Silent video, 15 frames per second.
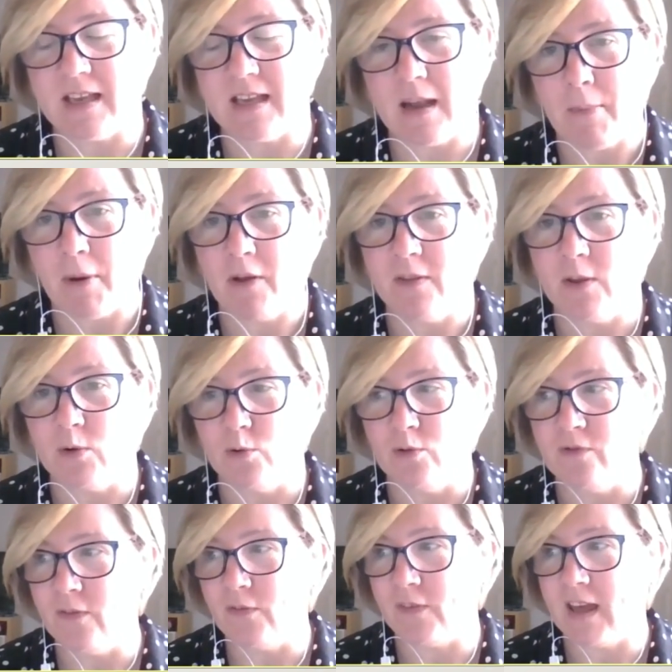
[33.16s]
and about their
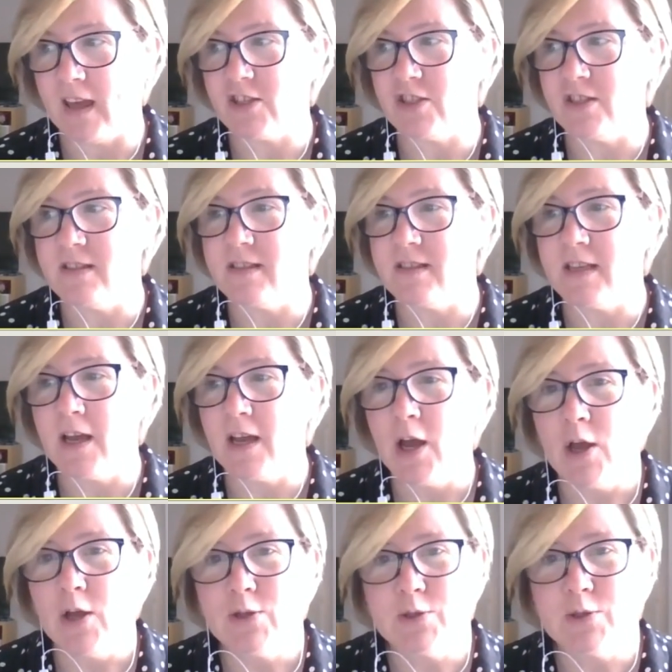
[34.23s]
own reflections,
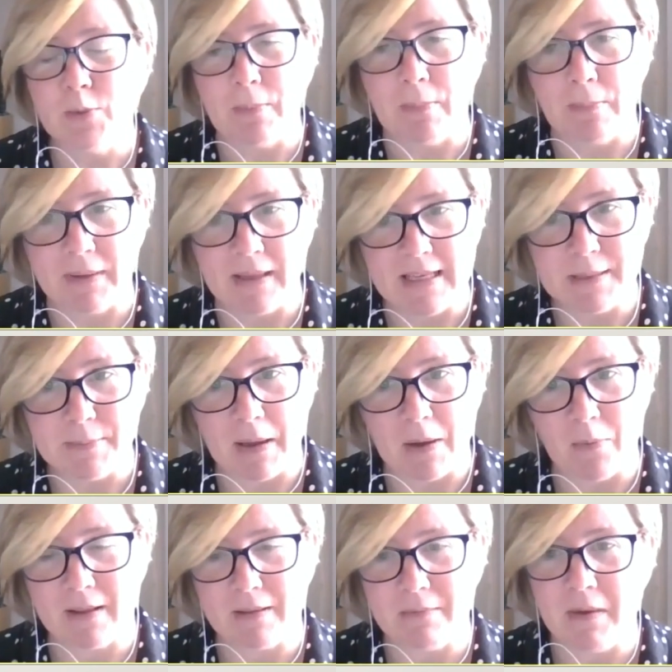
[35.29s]
so please bear
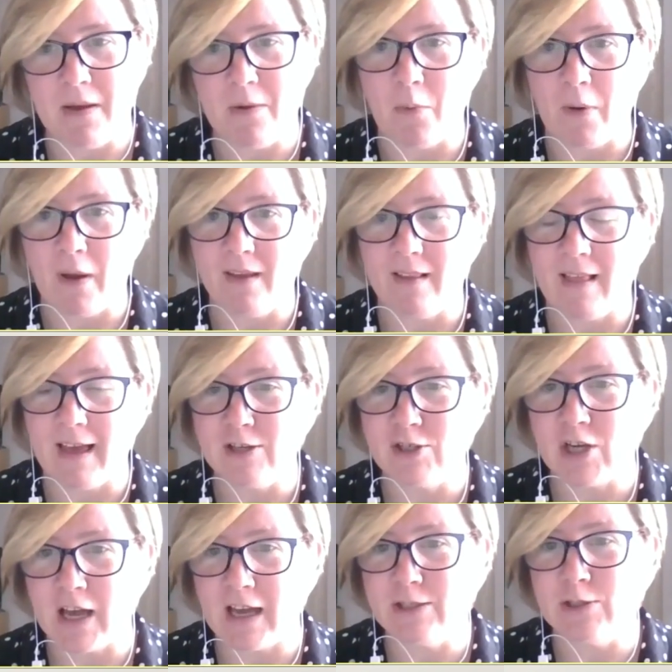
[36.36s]
with me while I
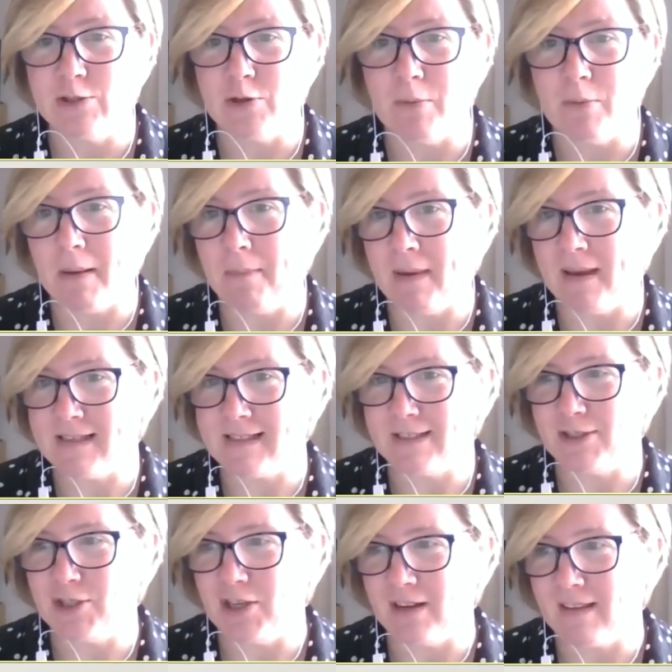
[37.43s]
try to do my best
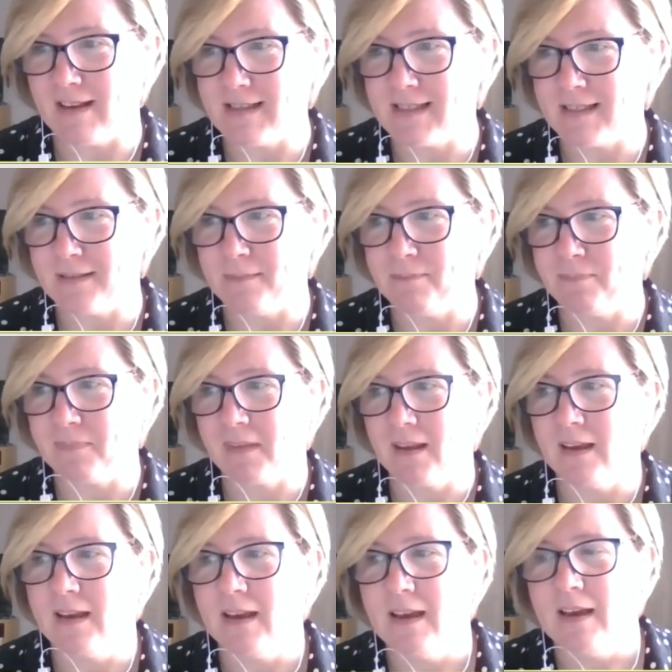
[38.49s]
to share this.
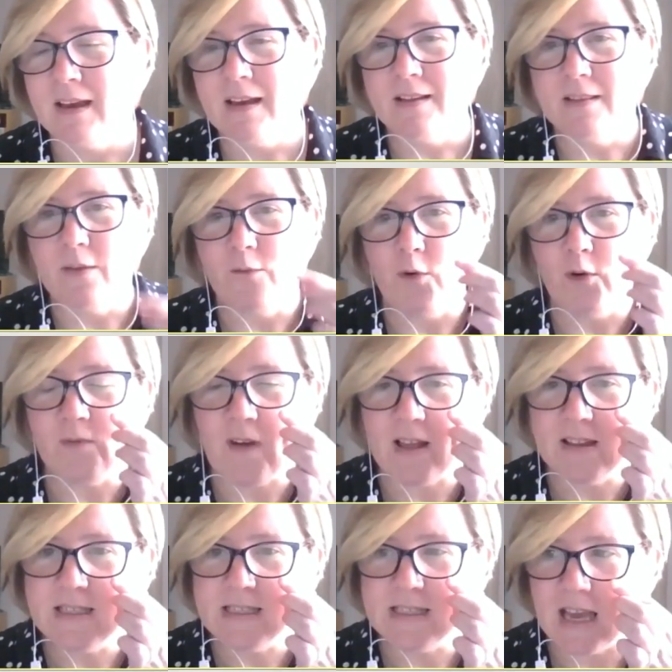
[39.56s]
The Forth
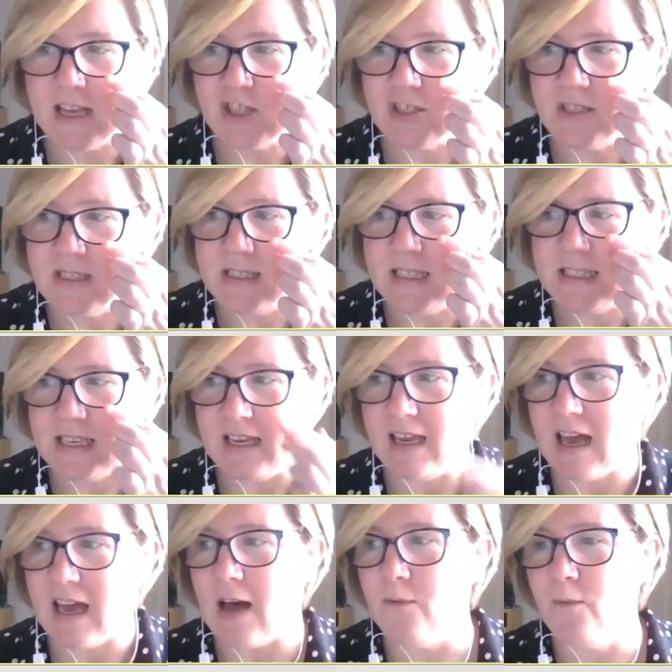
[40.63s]
Valley sessions
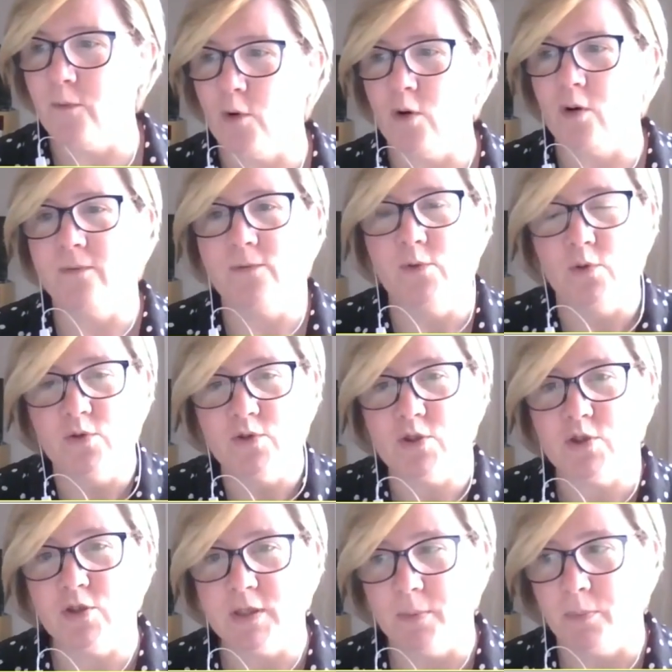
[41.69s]
today have involved
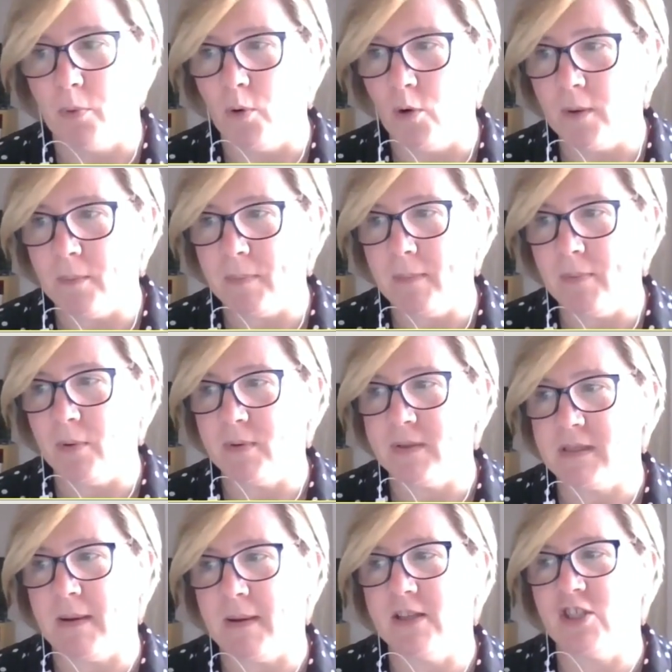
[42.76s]
those who support people
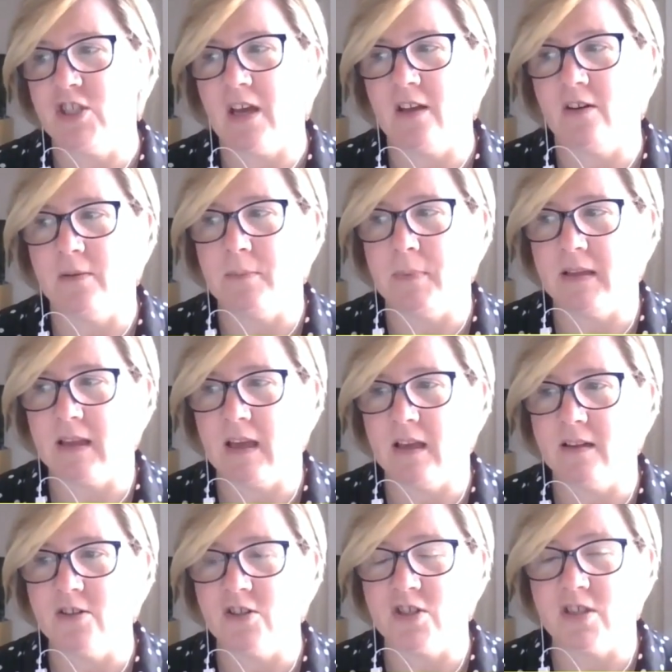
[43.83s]
with dementia and unpaid
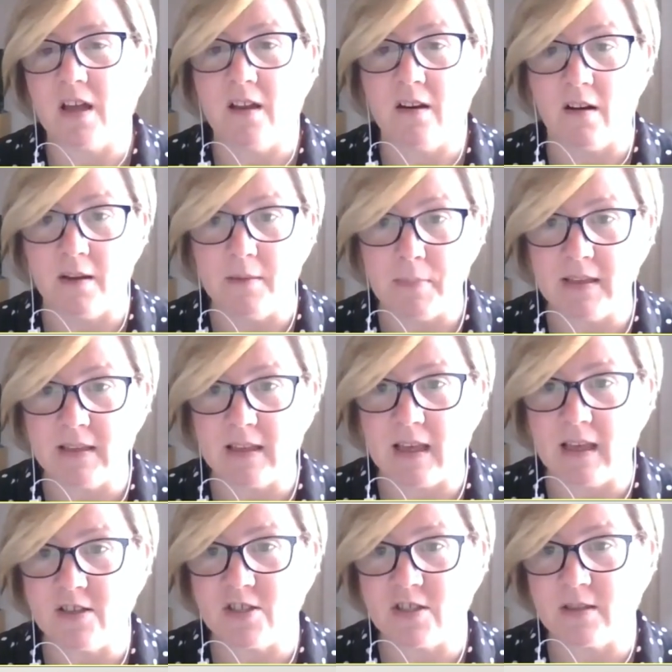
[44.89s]

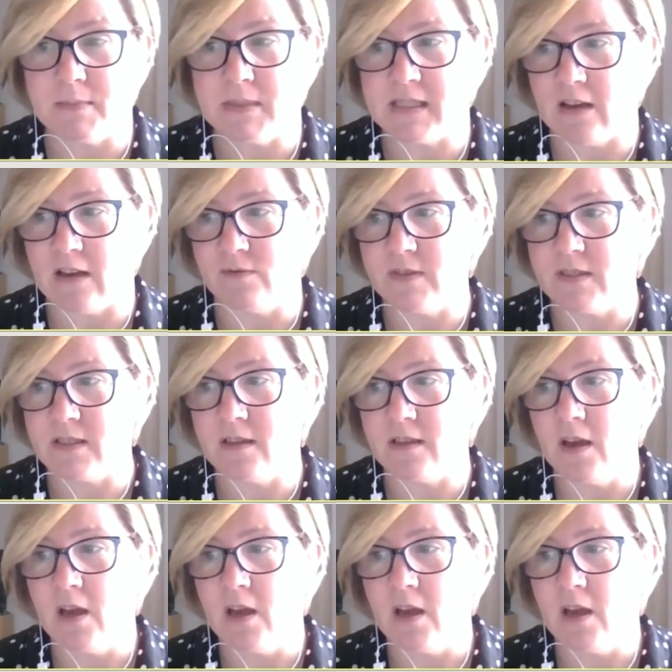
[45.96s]
carers themselves.